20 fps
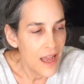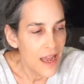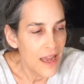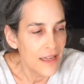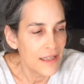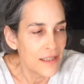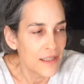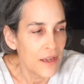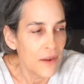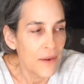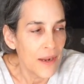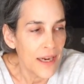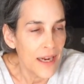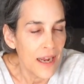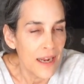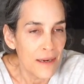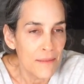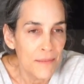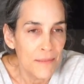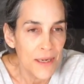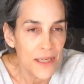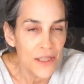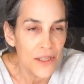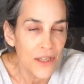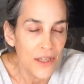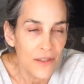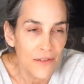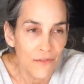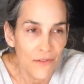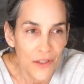And so I got a bunch
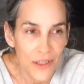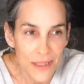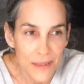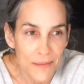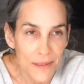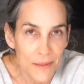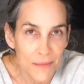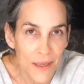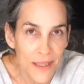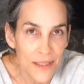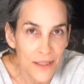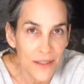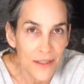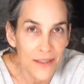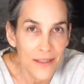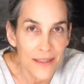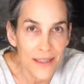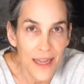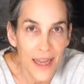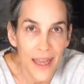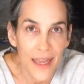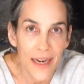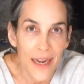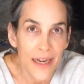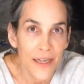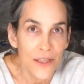of Christmas puzzles, and